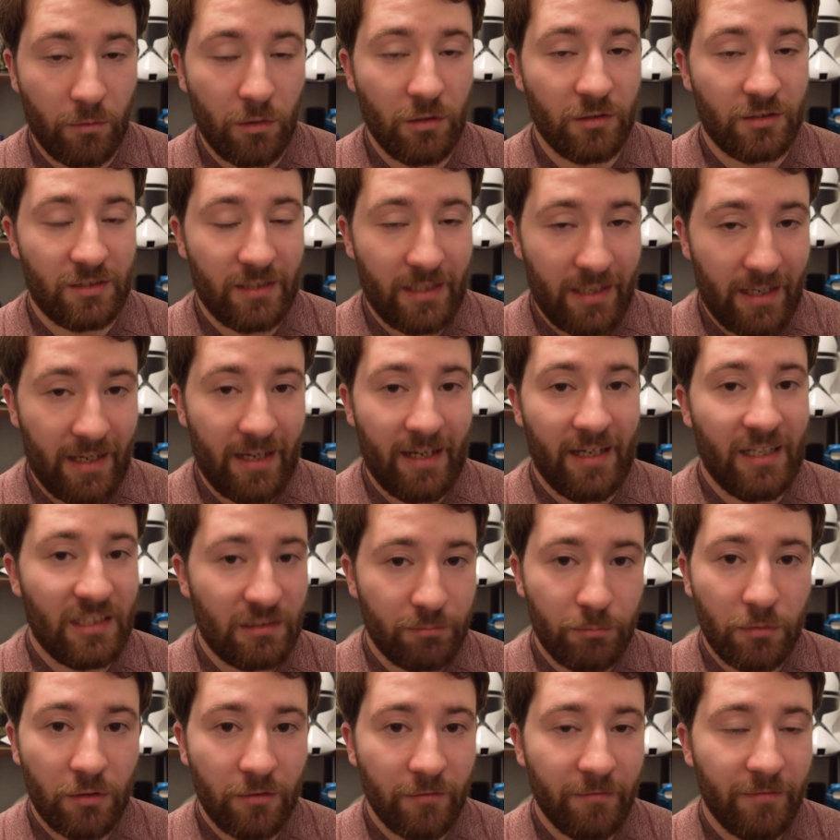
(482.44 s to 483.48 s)
Waltz as
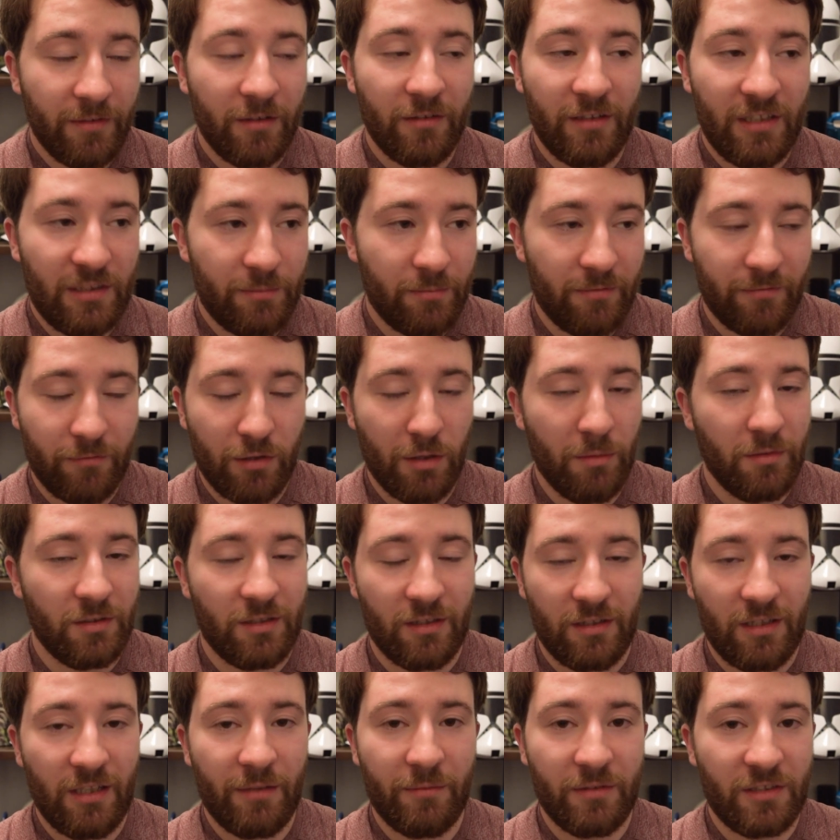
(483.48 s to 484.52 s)
Blofeld. His performance, I
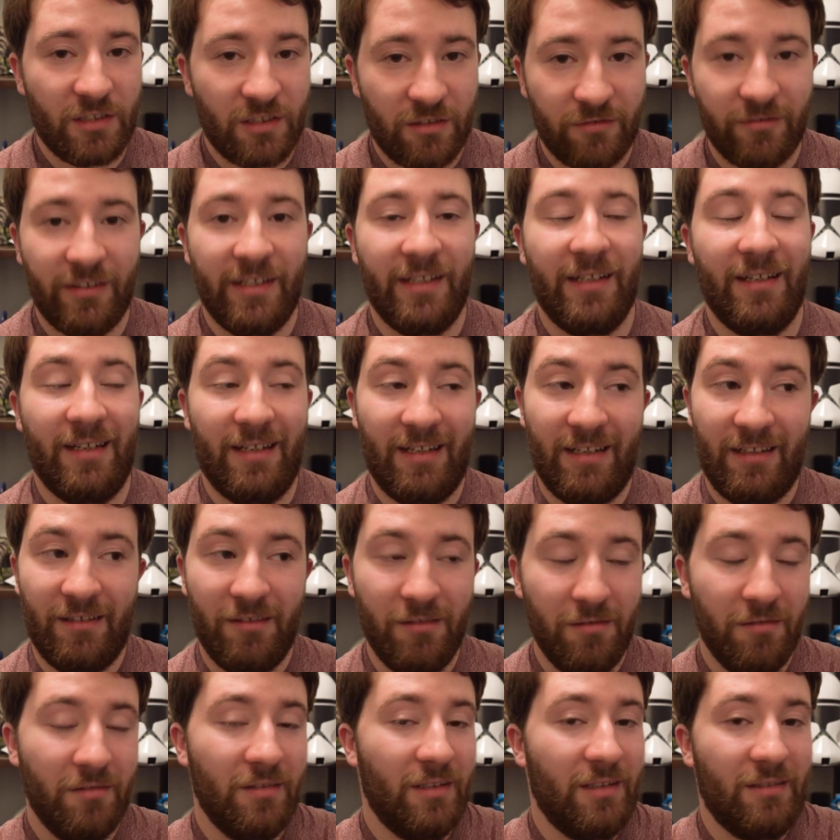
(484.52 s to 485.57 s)
thought, was great. I
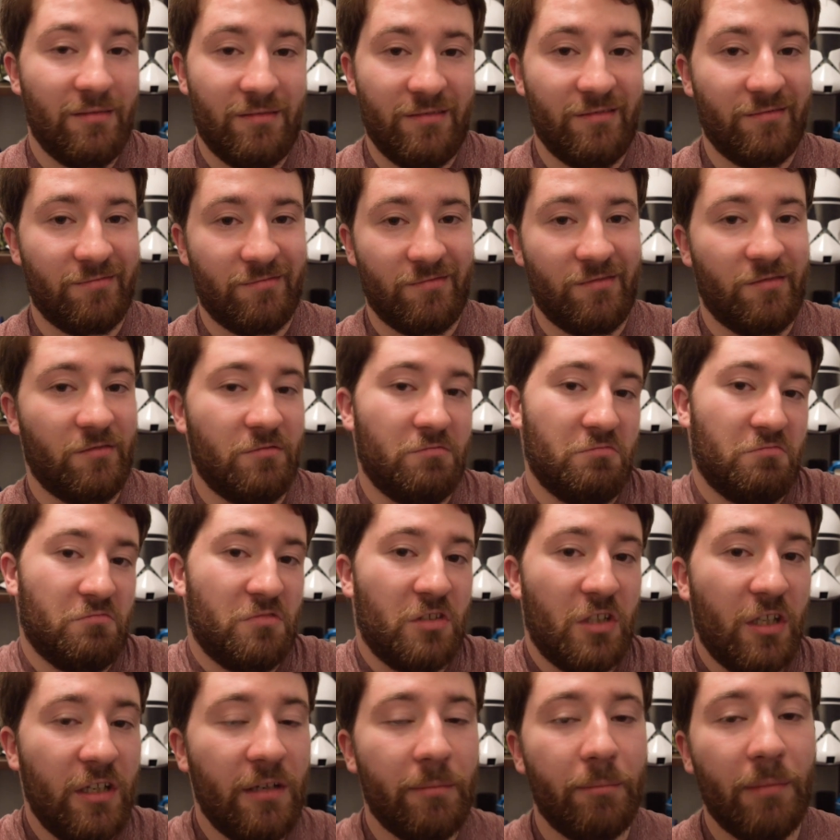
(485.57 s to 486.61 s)
do think it
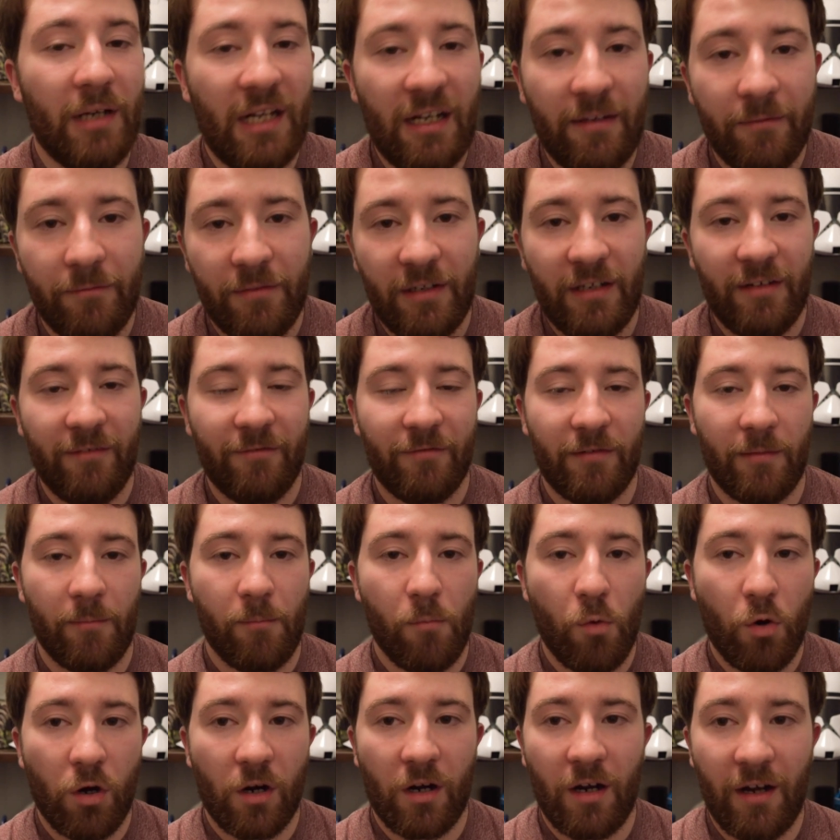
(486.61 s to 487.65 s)
could have benefited from
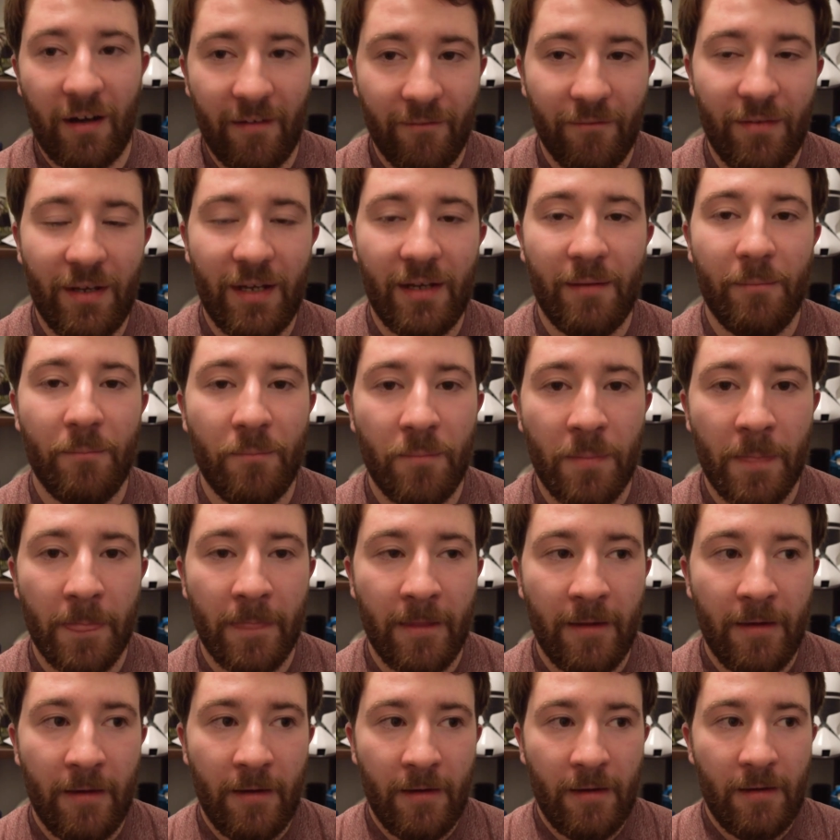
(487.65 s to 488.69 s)
more of him.
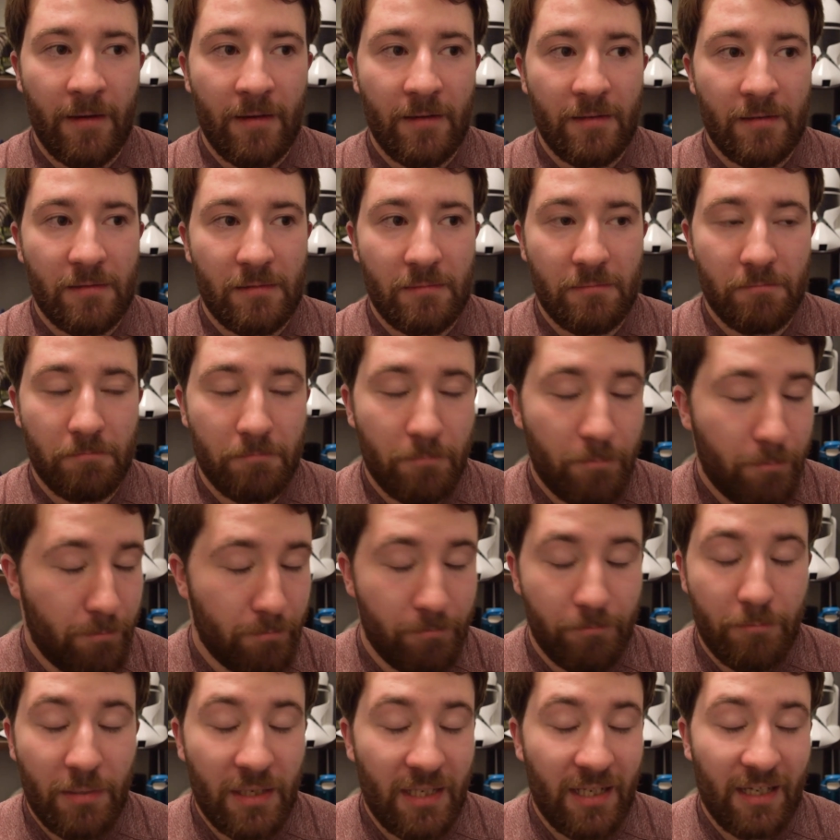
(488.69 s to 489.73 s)

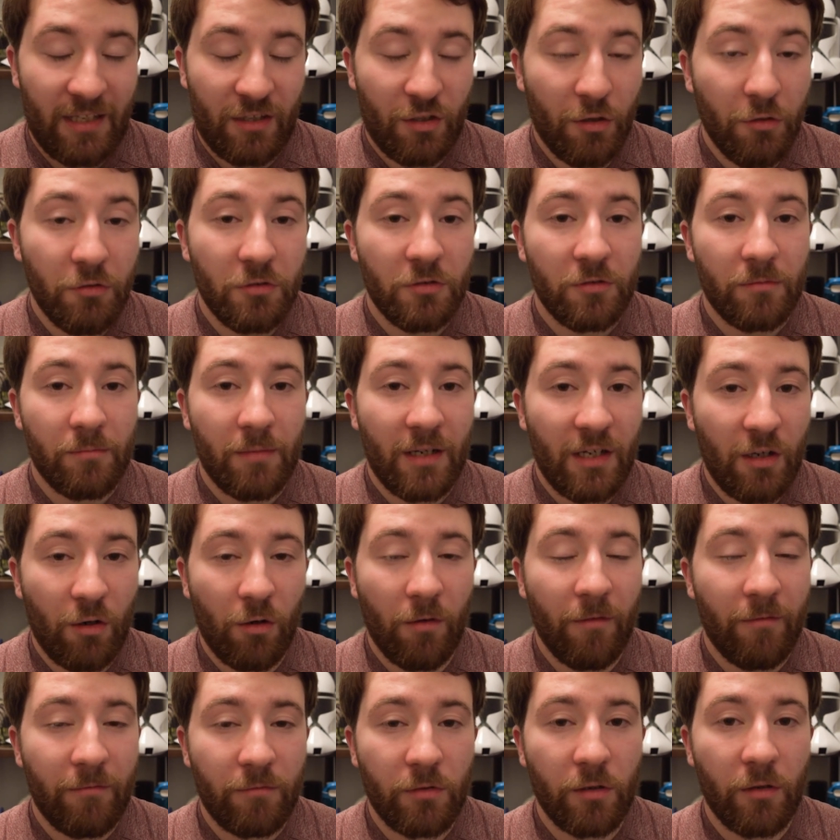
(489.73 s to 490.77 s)
But yeah, those are my
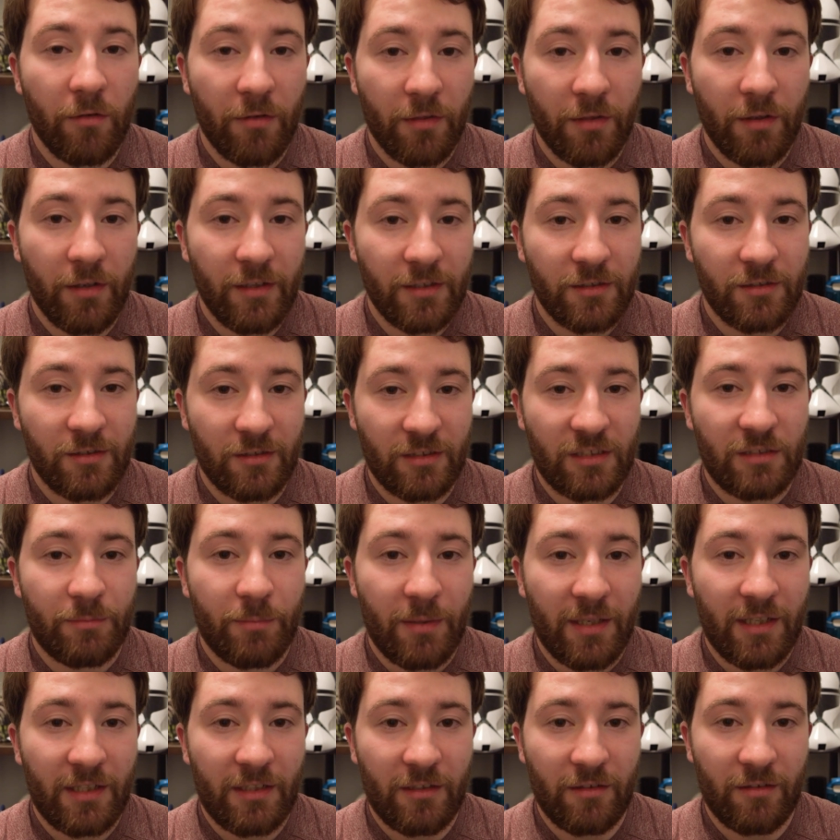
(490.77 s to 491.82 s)
overall thoughts on
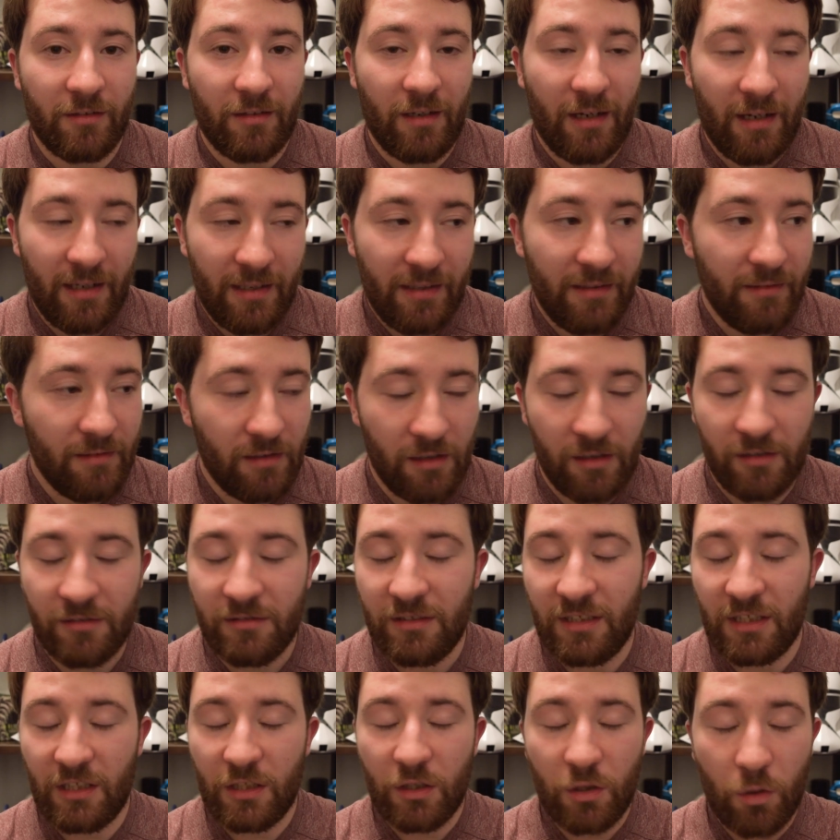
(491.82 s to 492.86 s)
Spectre. I
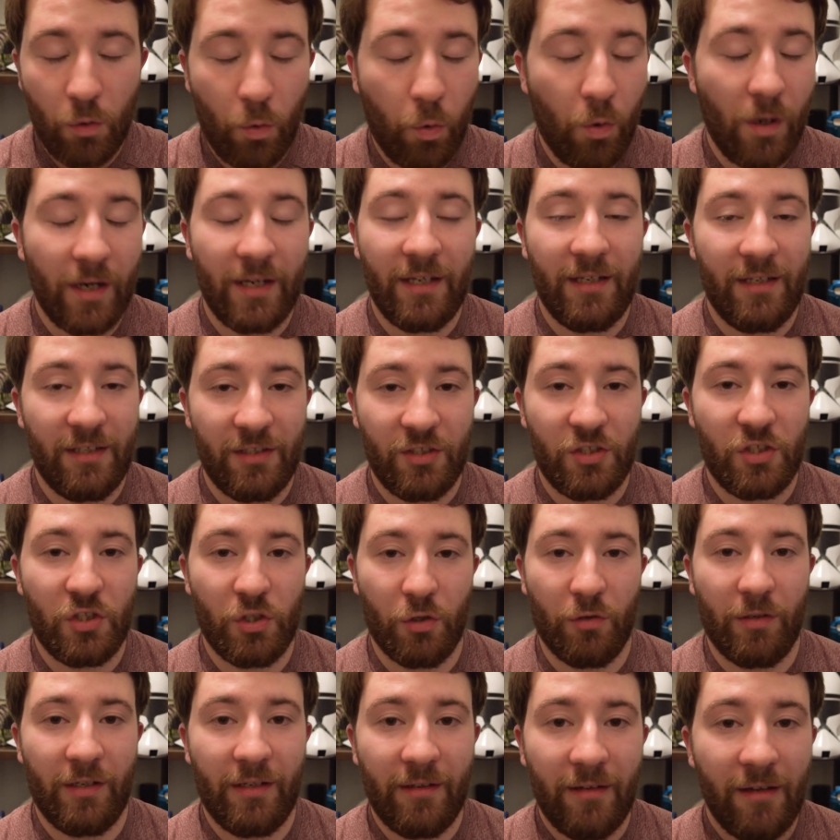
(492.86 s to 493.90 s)
honestly quite
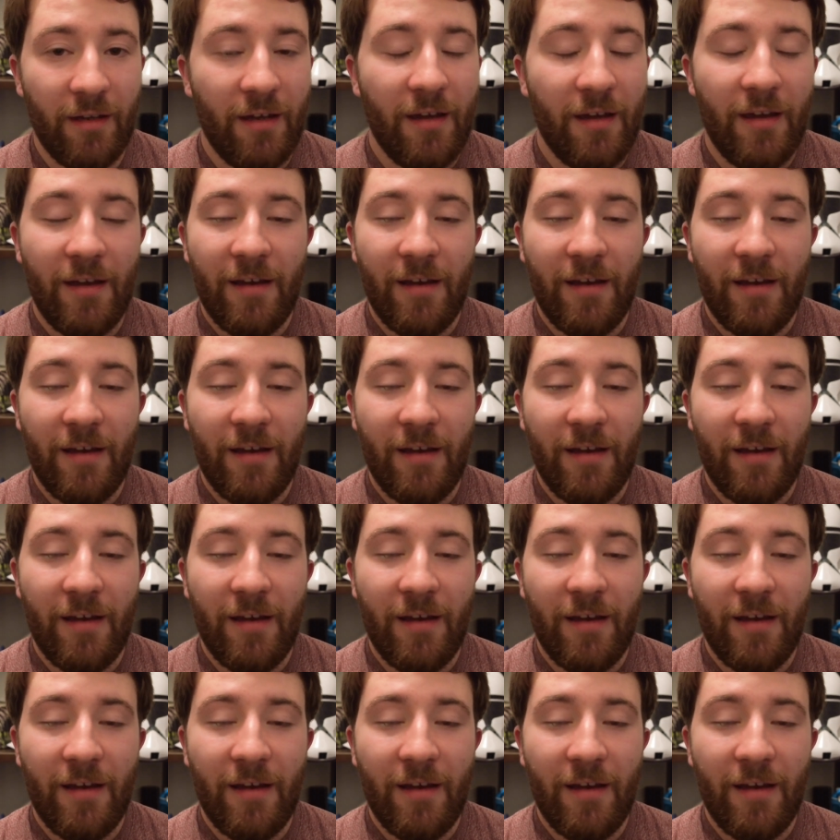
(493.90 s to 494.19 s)
enjoy it.